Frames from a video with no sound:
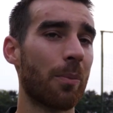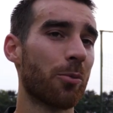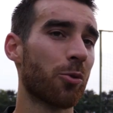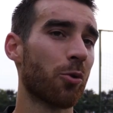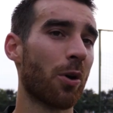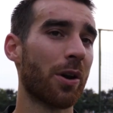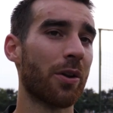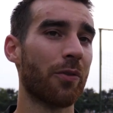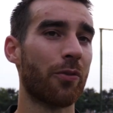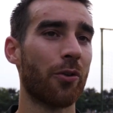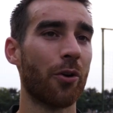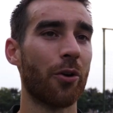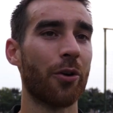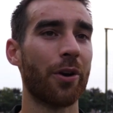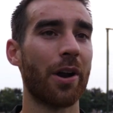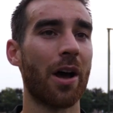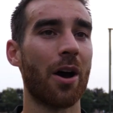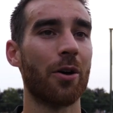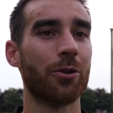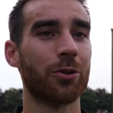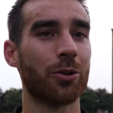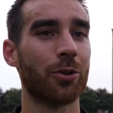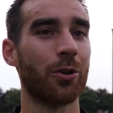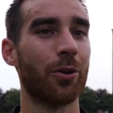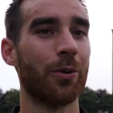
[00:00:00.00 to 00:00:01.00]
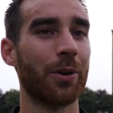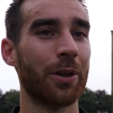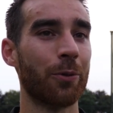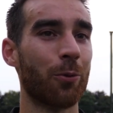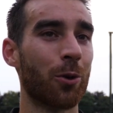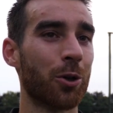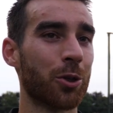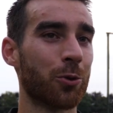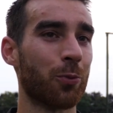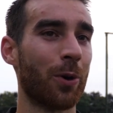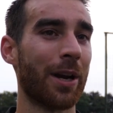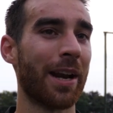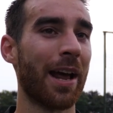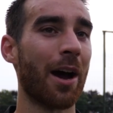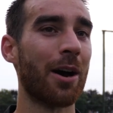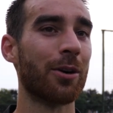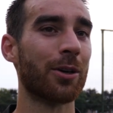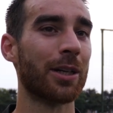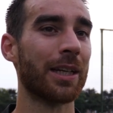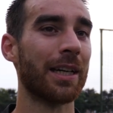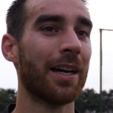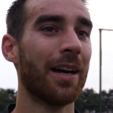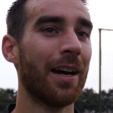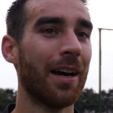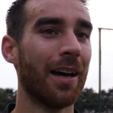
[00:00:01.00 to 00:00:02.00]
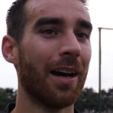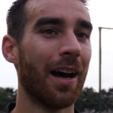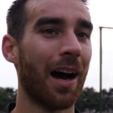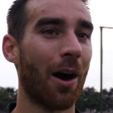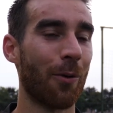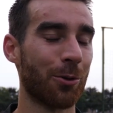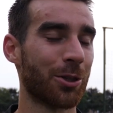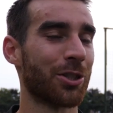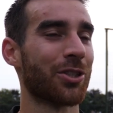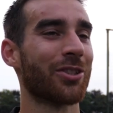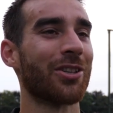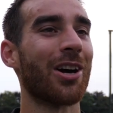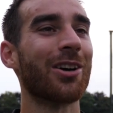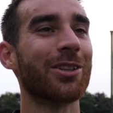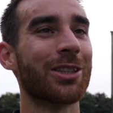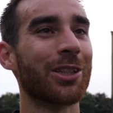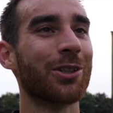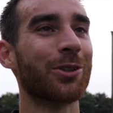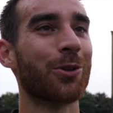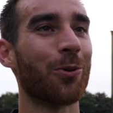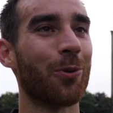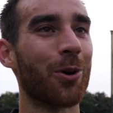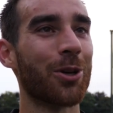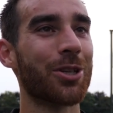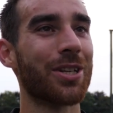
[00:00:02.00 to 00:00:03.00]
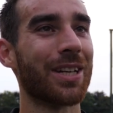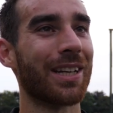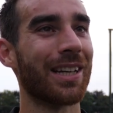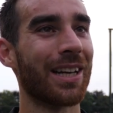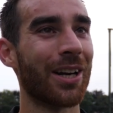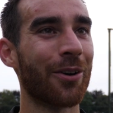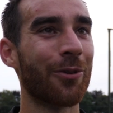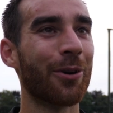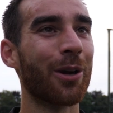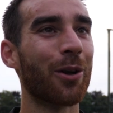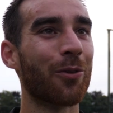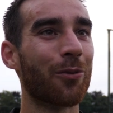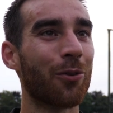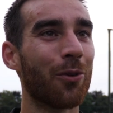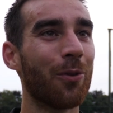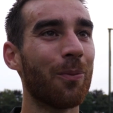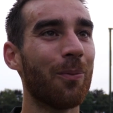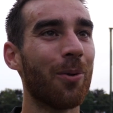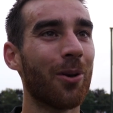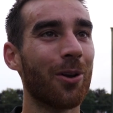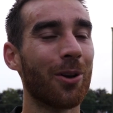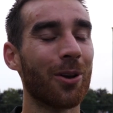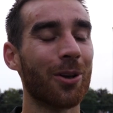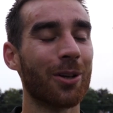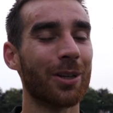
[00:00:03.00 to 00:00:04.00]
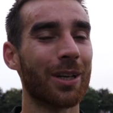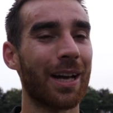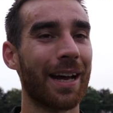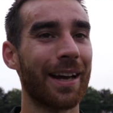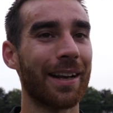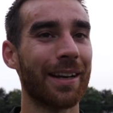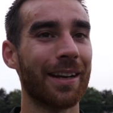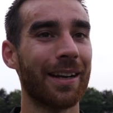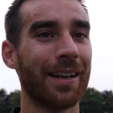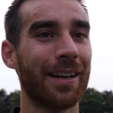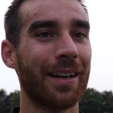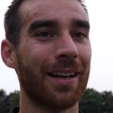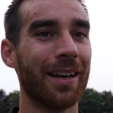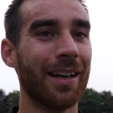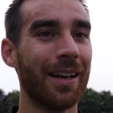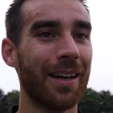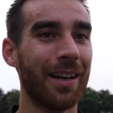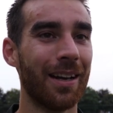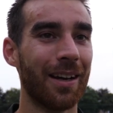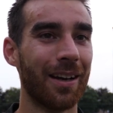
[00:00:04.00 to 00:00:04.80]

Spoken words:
I'm 24 now, so it was when I was starting to watch real football and